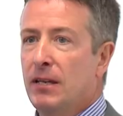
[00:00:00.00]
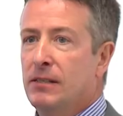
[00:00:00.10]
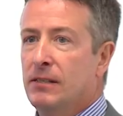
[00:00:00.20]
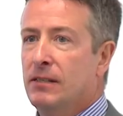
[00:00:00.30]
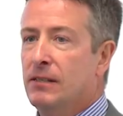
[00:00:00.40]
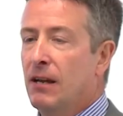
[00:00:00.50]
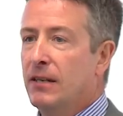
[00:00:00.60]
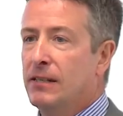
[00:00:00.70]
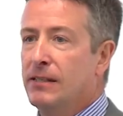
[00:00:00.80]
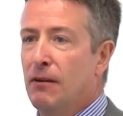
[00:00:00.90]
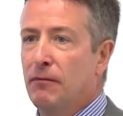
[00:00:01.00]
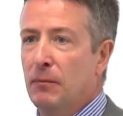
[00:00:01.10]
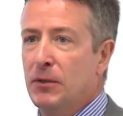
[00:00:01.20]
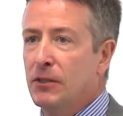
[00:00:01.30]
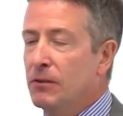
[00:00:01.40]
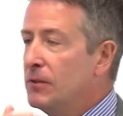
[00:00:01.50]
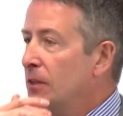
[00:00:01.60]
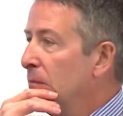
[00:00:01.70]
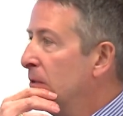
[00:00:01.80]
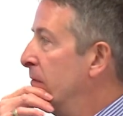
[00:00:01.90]
has signed itself up to
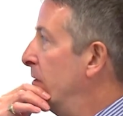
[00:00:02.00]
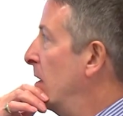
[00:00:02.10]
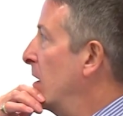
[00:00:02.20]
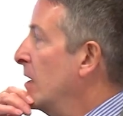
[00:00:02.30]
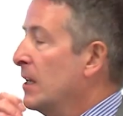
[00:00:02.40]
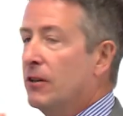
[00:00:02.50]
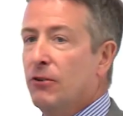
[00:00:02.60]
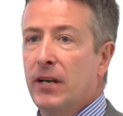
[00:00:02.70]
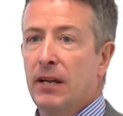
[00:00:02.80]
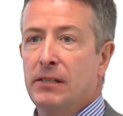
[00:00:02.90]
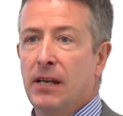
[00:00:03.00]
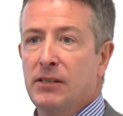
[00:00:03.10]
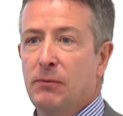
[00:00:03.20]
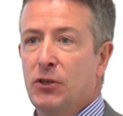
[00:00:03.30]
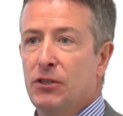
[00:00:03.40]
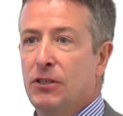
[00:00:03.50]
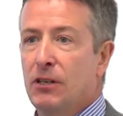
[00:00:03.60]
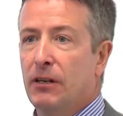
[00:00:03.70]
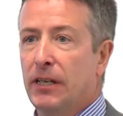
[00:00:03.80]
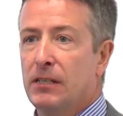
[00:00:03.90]
some severe greenhouse gas emissions
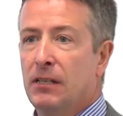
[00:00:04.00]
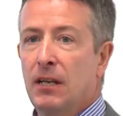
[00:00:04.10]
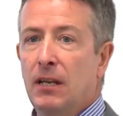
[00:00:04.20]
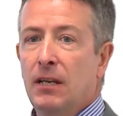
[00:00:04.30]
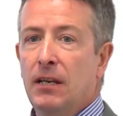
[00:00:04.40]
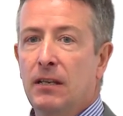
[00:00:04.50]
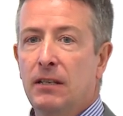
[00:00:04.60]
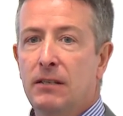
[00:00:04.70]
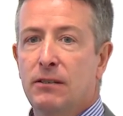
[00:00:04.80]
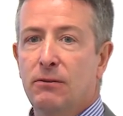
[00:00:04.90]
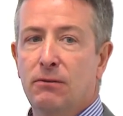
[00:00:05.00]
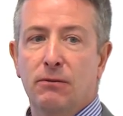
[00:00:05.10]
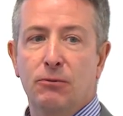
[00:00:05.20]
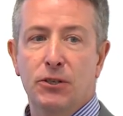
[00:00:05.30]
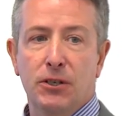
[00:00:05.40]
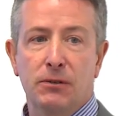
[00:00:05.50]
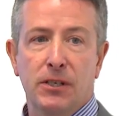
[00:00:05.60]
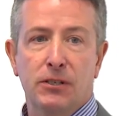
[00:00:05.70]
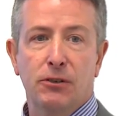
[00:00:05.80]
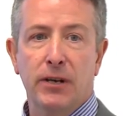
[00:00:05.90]
targets. It needs to
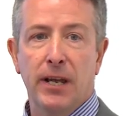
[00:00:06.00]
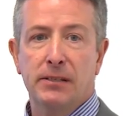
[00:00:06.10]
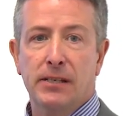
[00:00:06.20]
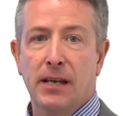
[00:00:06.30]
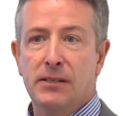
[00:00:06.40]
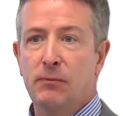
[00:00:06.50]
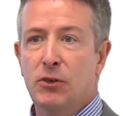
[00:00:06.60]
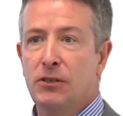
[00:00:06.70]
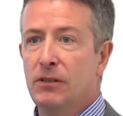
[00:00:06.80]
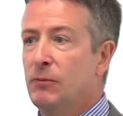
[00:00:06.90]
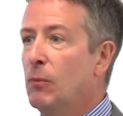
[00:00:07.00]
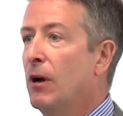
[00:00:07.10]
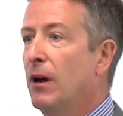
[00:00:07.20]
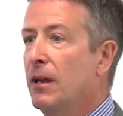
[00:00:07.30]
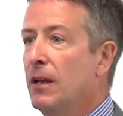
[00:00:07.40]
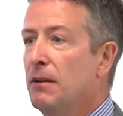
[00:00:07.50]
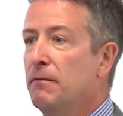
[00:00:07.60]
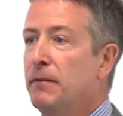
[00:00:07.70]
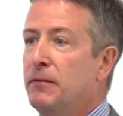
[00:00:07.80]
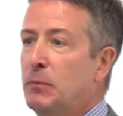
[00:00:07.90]
reduce its greenhouse gas emissions by
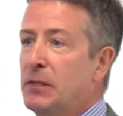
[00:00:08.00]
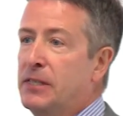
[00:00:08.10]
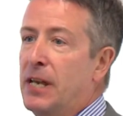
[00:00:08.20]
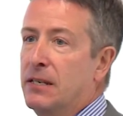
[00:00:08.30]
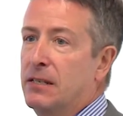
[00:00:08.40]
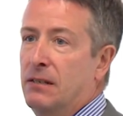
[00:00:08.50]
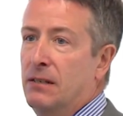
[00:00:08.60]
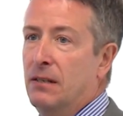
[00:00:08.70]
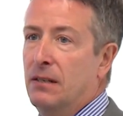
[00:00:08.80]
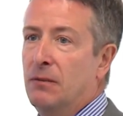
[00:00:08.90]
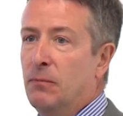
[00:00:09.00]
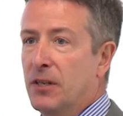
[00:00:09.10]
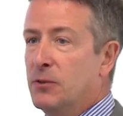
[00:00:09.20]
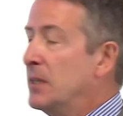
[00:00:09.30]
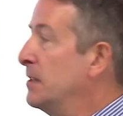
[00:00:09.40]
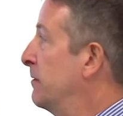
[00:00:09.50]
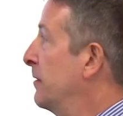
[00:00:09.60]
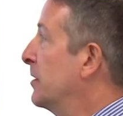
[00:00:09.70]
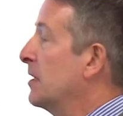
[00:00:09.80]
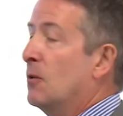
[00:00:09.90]
50% by
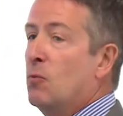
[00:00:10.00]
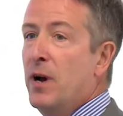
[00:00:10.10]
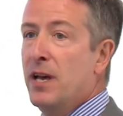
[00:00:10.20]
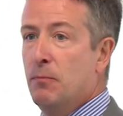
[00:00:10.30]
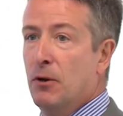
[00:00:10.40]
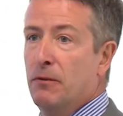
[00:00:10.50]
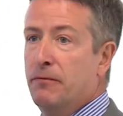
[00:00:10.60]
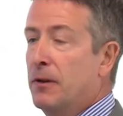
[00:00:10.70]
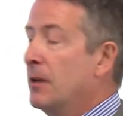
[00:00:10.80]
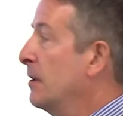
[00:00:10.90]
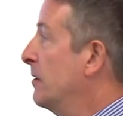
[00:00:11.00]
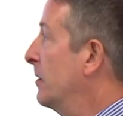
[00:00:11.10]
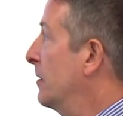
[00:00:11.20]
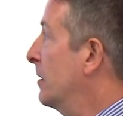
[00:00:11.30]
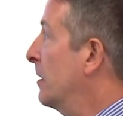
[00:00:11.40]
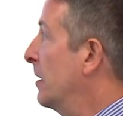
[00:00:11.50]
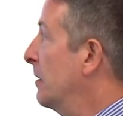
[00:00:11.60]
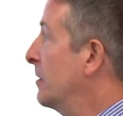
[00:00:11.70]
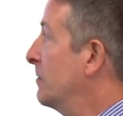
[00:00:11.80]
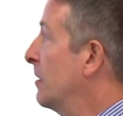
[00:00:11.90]
2050, way above the
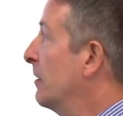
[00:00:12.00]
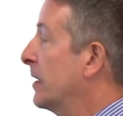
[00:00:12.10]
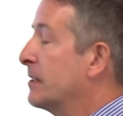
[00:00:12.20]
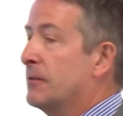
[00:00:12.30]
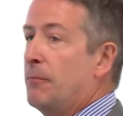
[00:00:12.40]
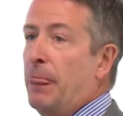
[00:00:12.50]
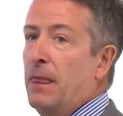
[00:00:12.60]
Kyoto targets.